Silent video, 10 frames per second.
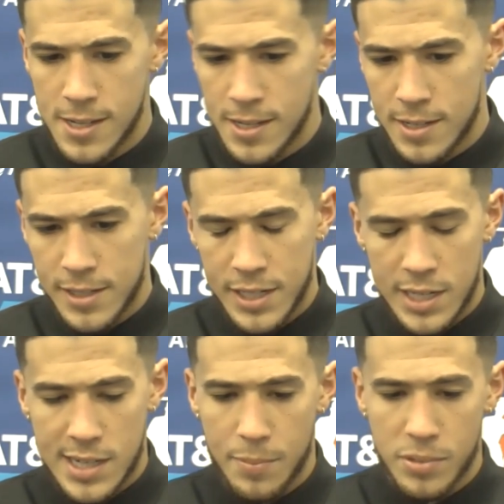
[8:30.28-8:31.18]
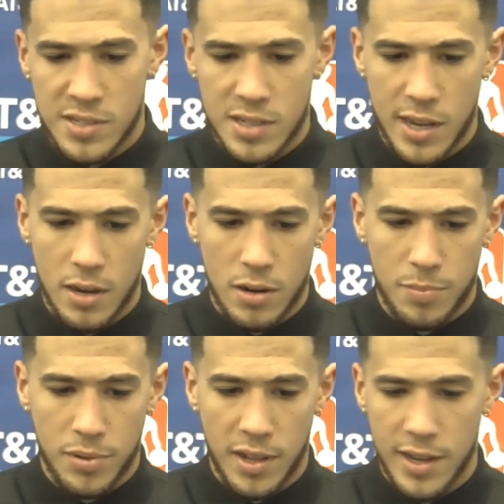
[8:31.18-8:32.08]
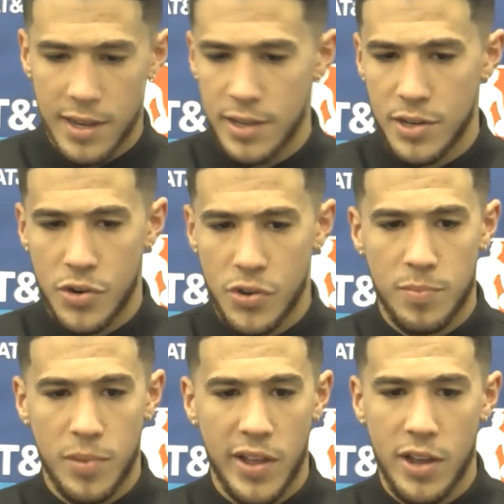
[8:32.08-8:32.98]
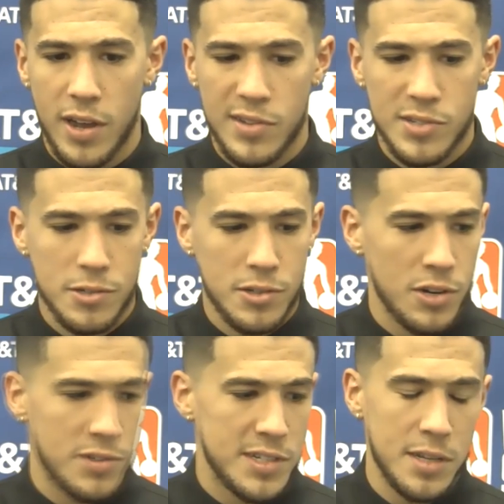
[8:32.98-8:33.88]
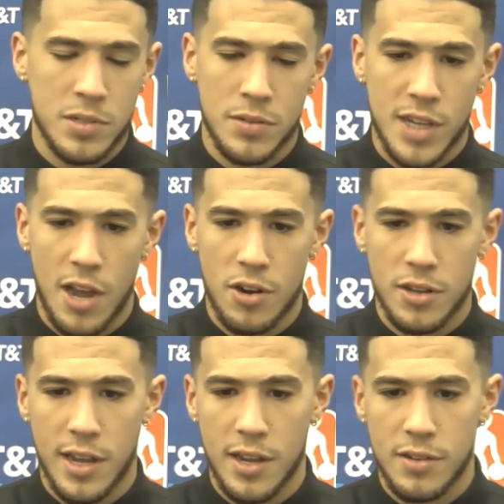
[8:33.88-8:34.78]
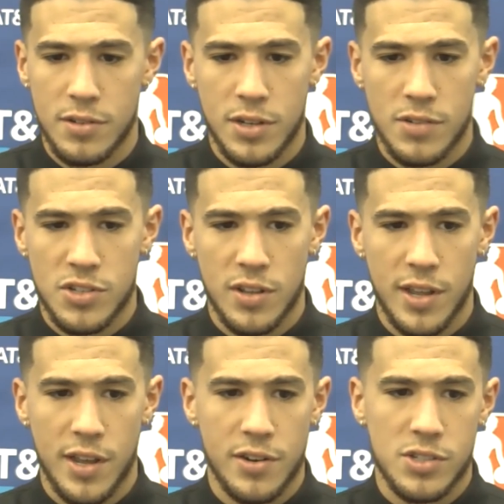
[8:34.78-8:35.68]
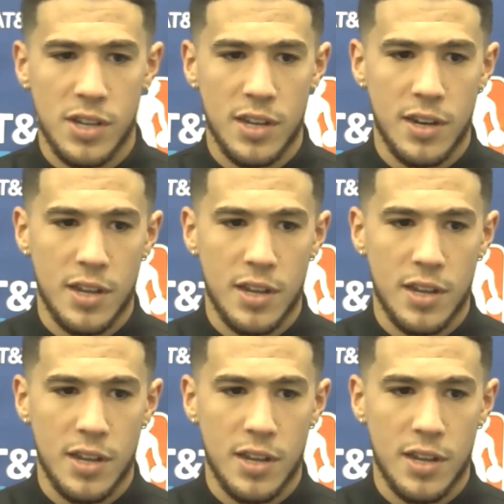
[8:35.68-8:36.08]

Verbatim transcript: any type of set or play, you know, in the playoffs, you know, teams have scouted that, you know, so they understand that.